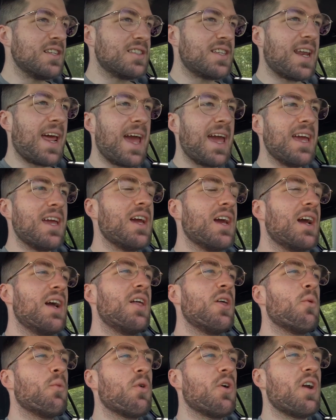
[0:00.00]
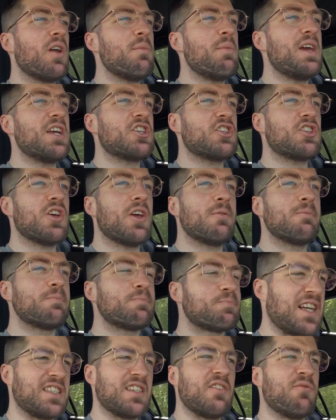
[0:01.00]
today we're on a mission,
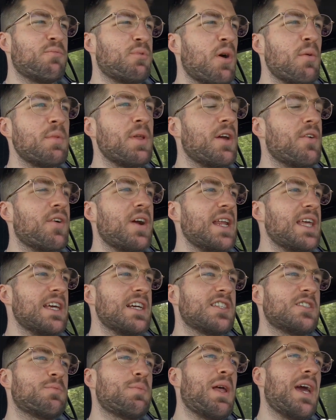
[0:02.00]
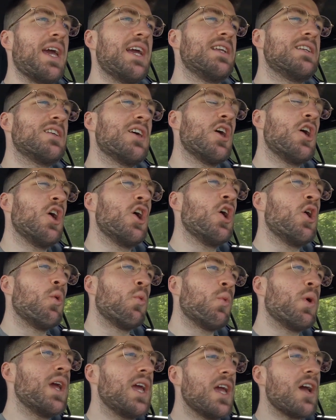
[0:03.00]
as I've probably already explained.
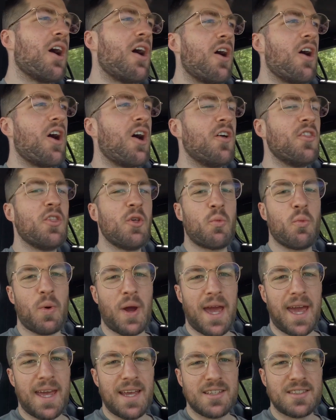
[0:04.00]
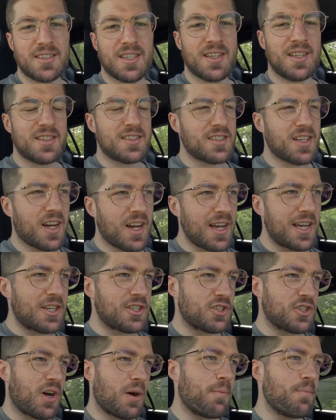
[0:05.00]
We are on the way to the tyre
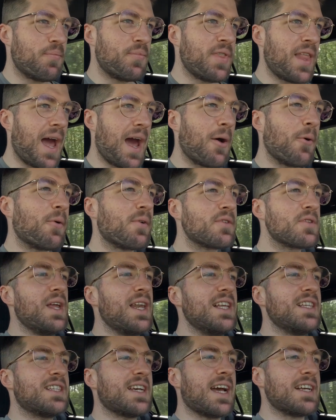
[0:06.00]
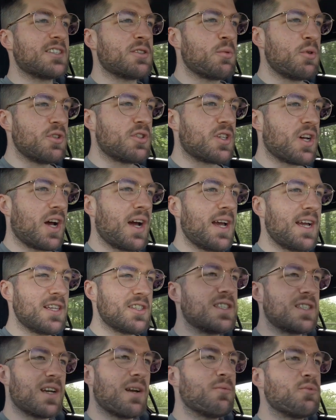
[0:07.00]
shop. Now, we need to get some new
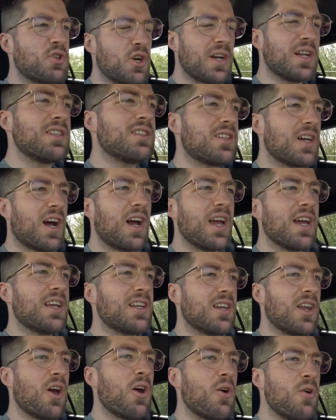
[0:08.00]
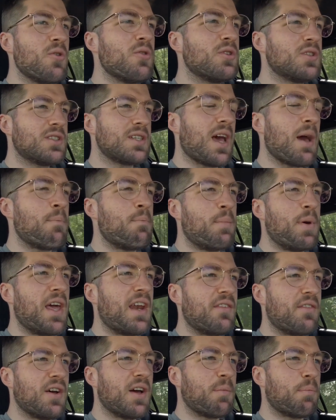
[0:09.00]
tyres, and I'm trying to diagnose a bit
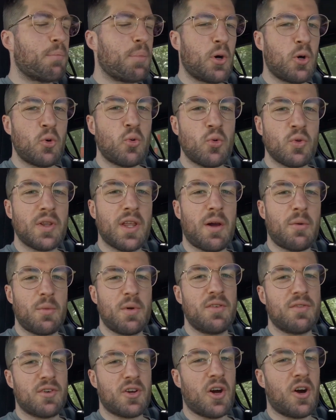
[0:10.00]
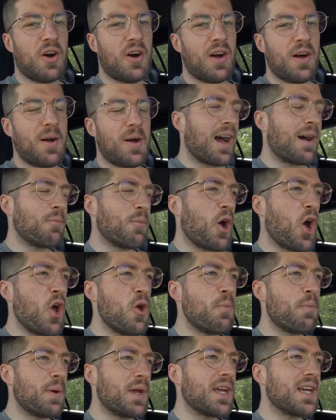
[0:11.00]
of a pull that we've got. I'm
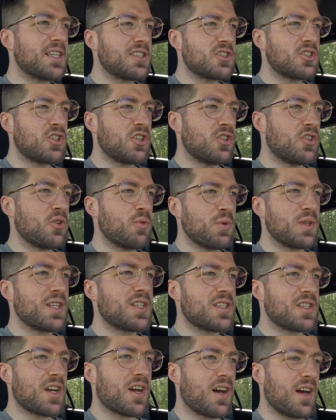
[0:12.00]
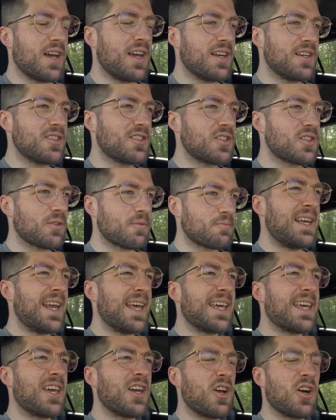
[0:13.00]
hoping it's to do with the tyres,
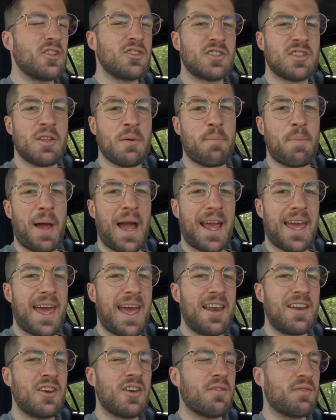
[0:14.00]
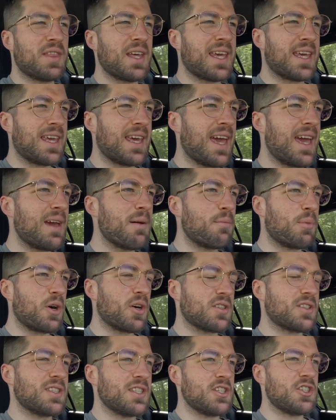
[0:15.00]
linking onto the back end of the
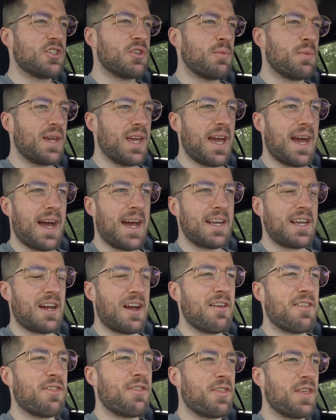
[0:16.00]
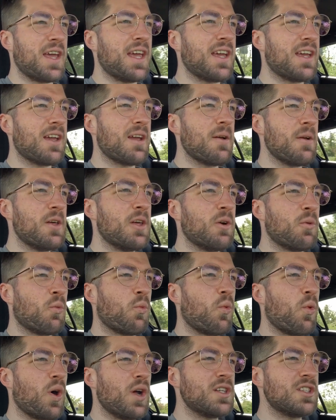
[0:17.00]
gearbox issue we had. I think
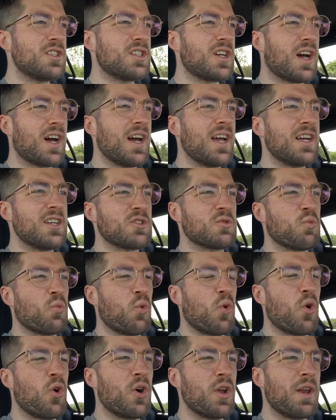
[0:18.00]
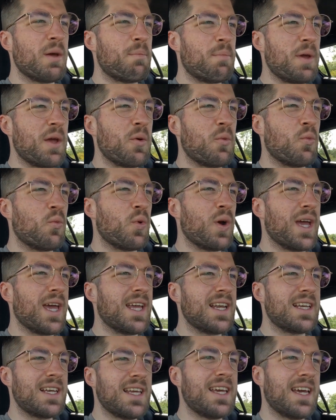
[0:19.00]
one tyre's worn a bit
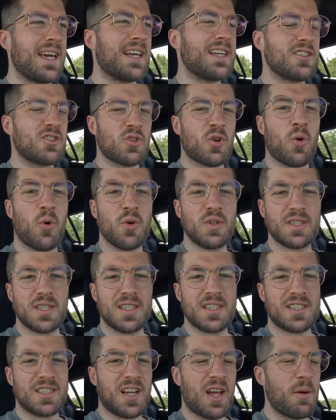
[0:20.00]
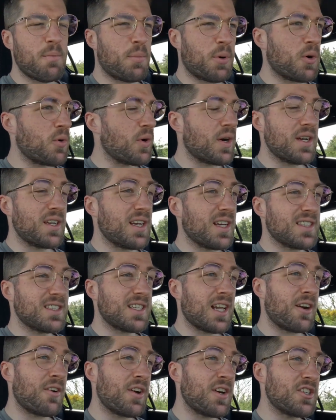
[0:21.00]
weirdly, and it's causing a slight pull and
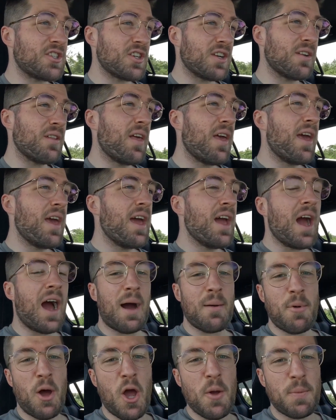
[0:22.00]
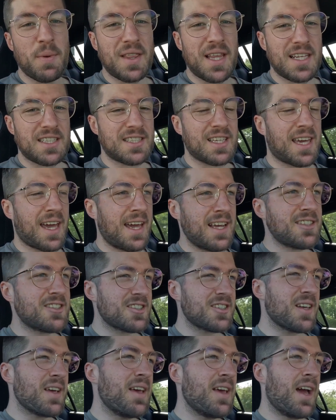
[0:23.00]
acceleration. I'm hoping that's the
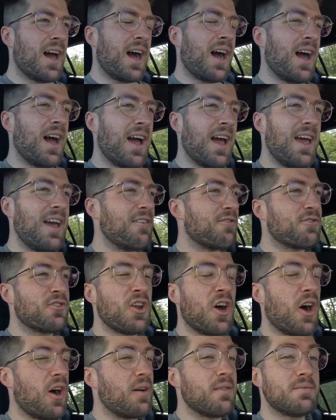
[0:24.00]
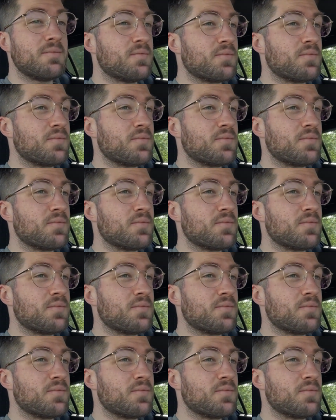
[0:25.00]
case. If not,